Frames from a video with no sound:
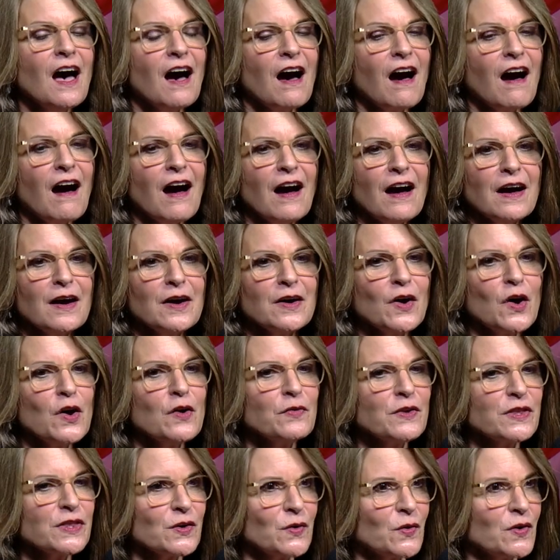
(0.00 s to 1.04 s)
Over
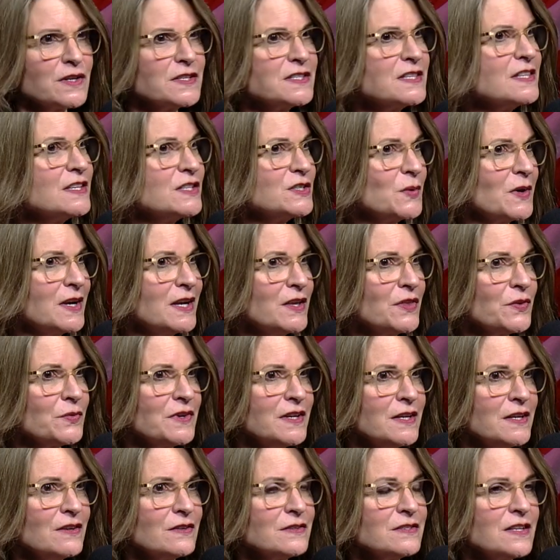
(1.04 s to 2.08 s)
the course of the 23
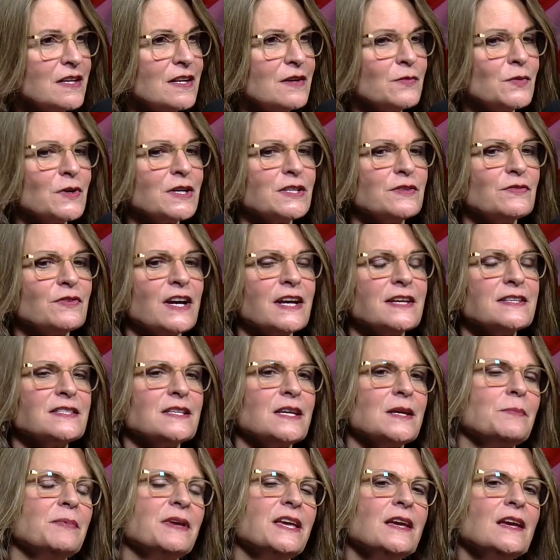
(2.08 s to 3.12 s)
years that I've worked for
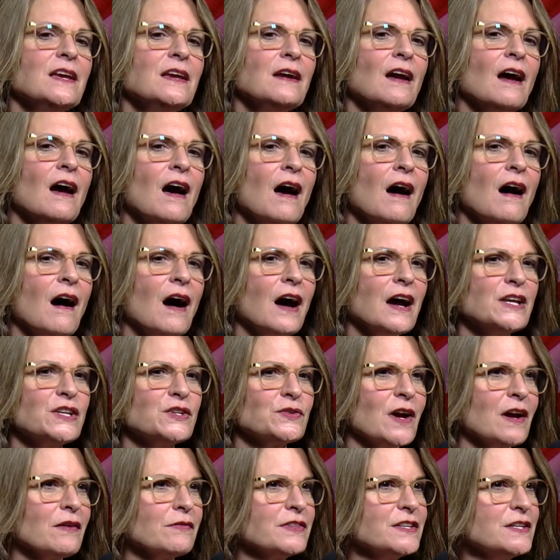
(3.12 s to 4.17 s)
SAP, I
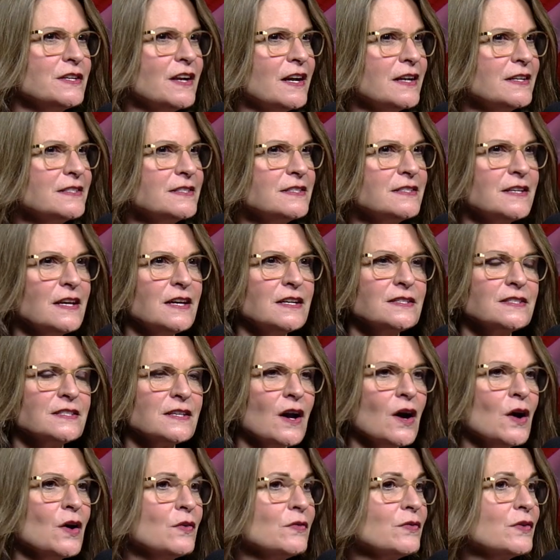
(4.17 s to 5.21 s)
traveled the United States
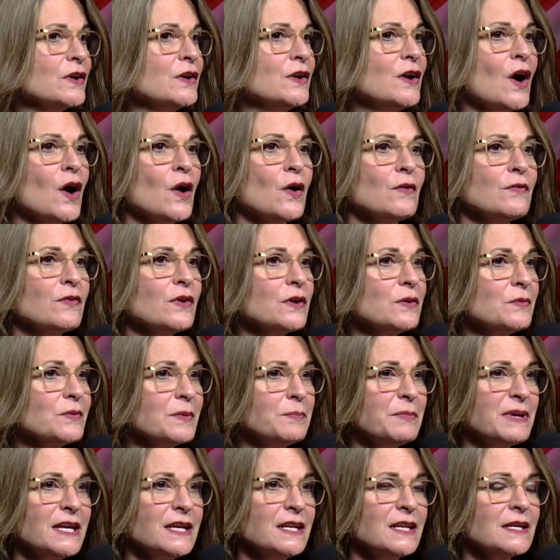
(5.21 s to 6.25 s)
over and over
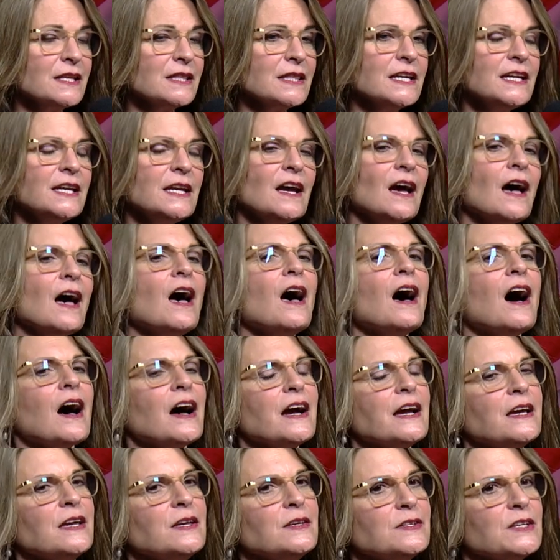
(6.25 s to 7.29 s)
repeatedly.
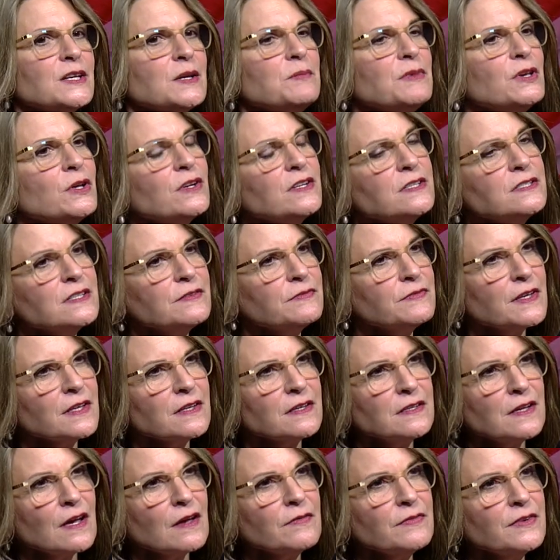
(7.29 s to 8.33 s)
I commuted to
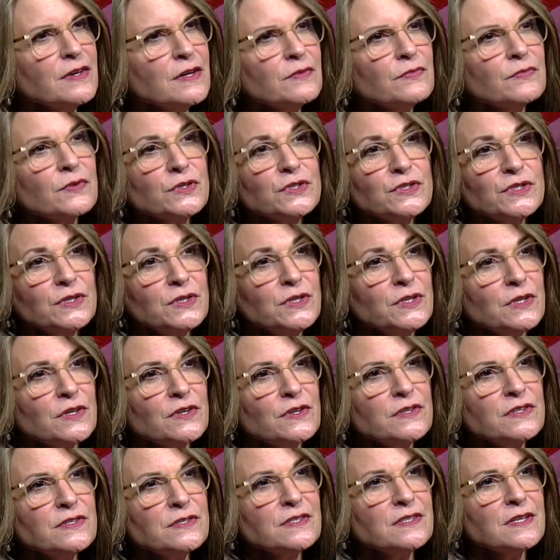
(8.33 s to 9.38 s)
Philadelphia for 2
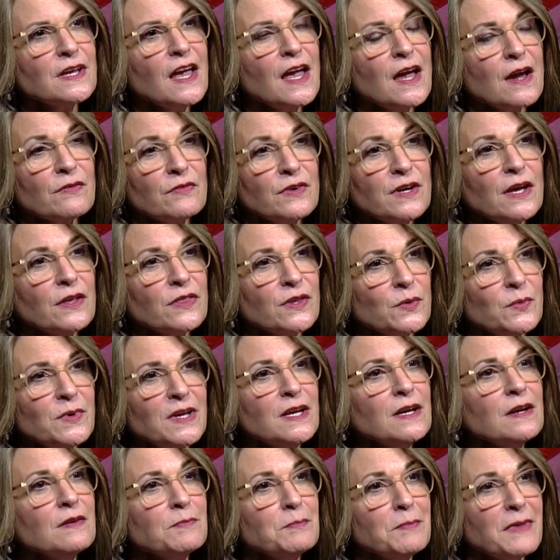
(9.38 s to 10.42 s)
years, every other
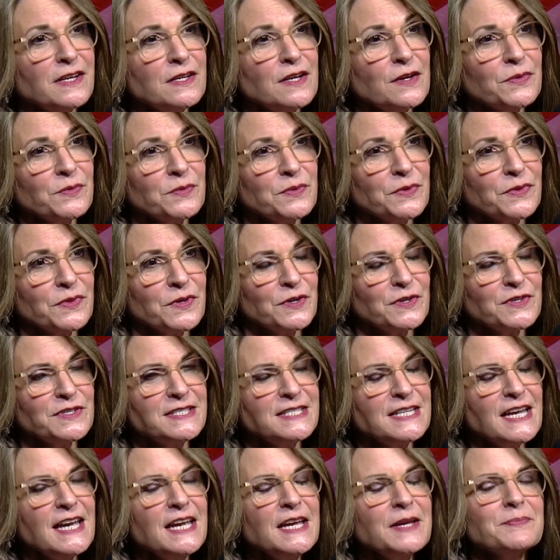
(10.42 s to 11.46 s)
week, Monday through
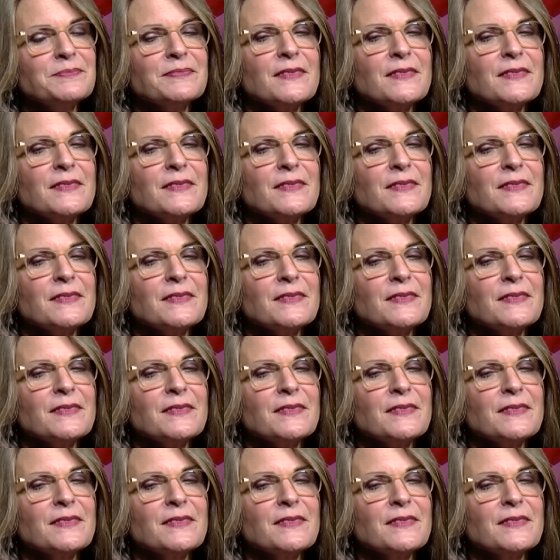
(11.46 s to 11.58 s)
Thursday.